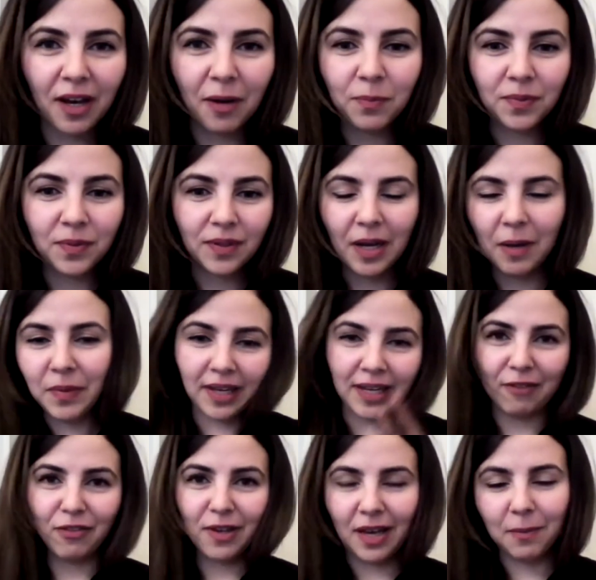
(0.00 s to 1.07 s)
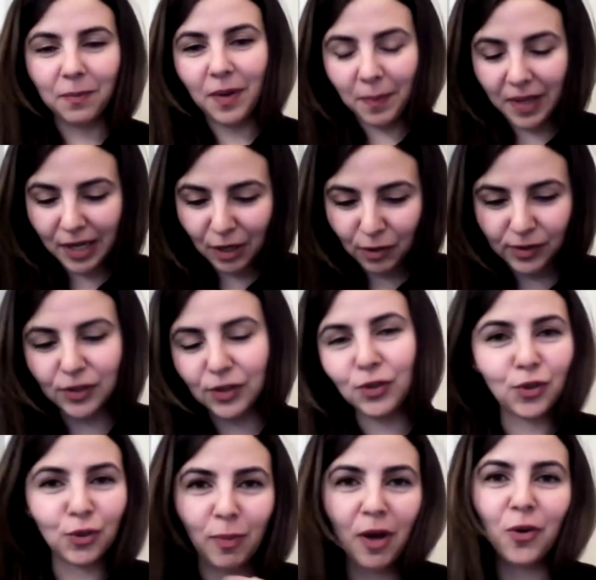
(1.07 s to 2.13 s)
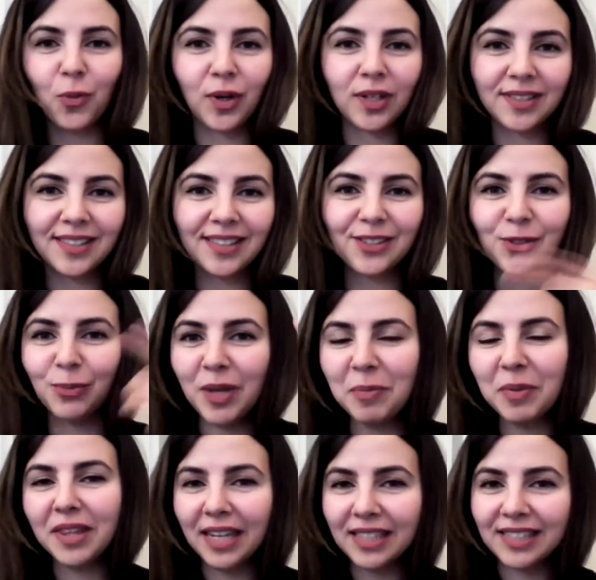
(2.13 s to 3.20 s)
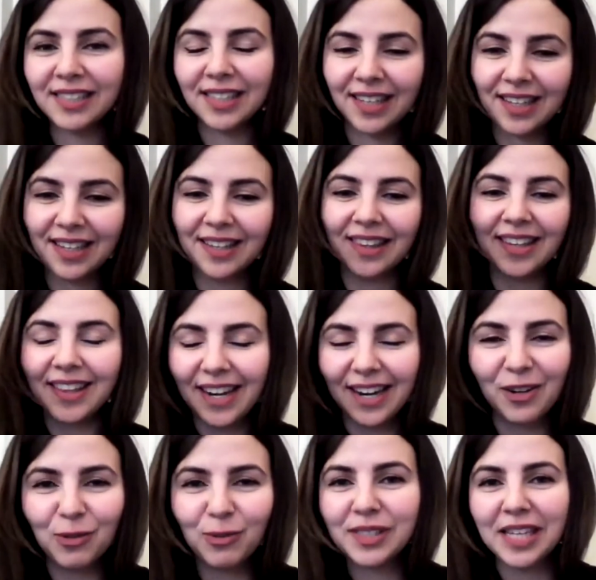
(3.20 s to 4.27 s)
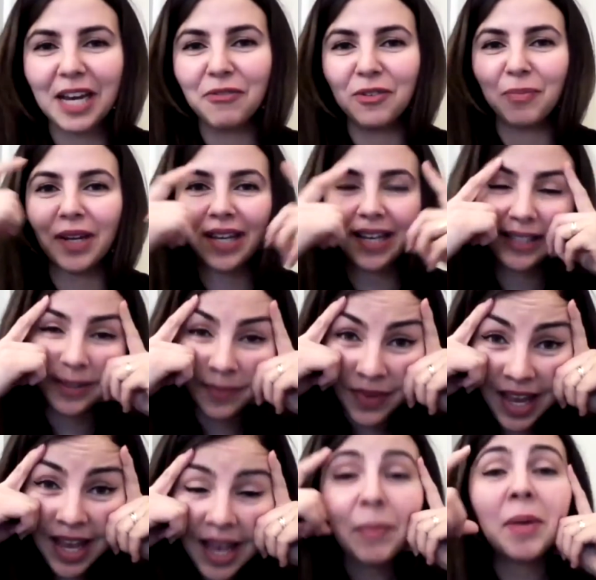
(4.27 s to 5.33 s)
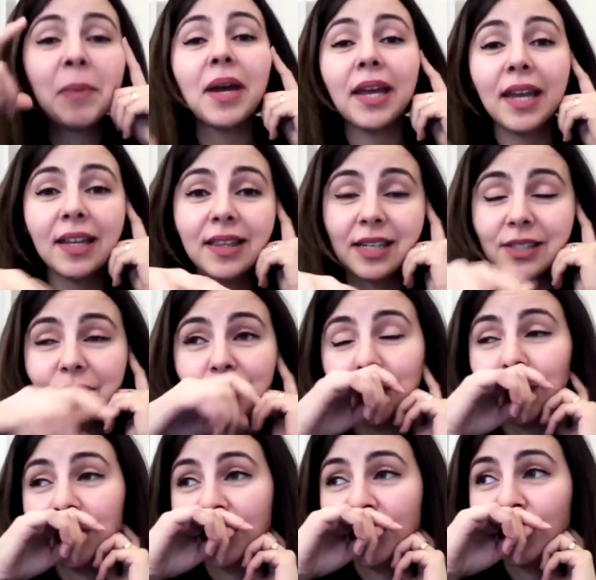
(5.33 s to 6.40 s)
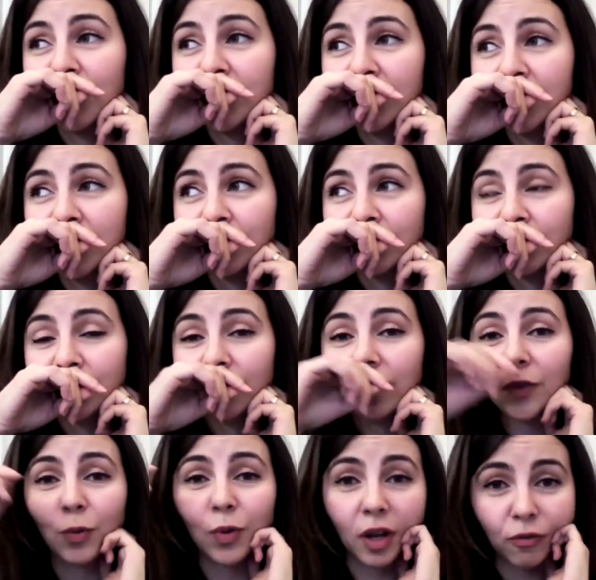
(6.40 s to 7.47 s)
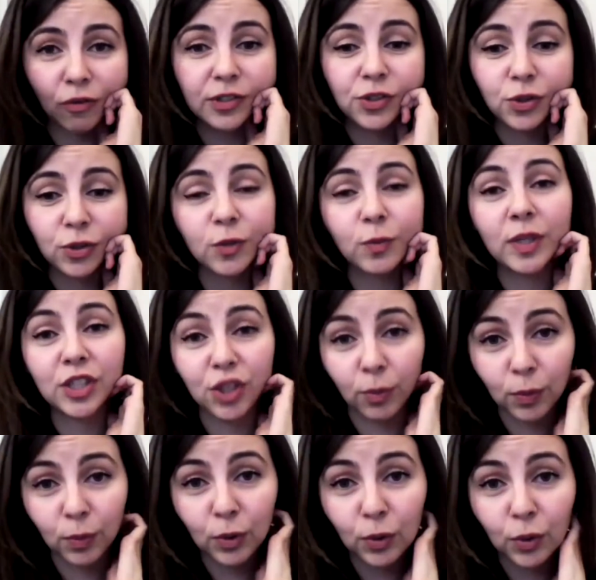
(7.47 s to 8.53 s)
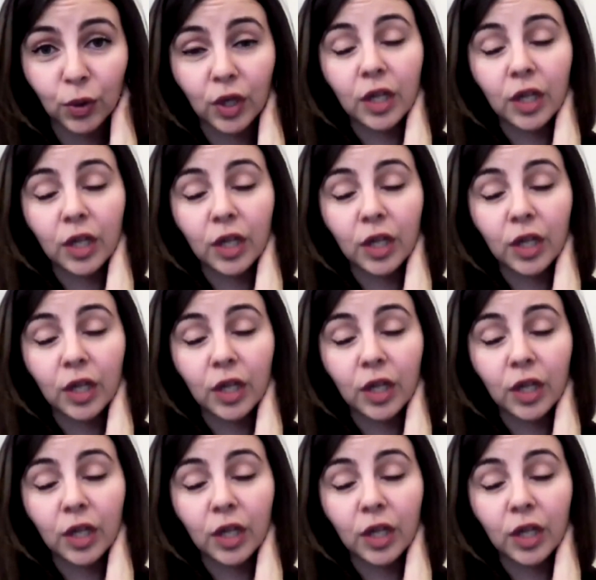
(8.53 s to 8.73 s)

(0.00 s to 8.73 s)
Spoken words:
I'm not giving up. I'm gonna continue no matter what. So maybe that's the thing that I always have in my head. Maybe I had that situation once when I first wrote Beige and Blue.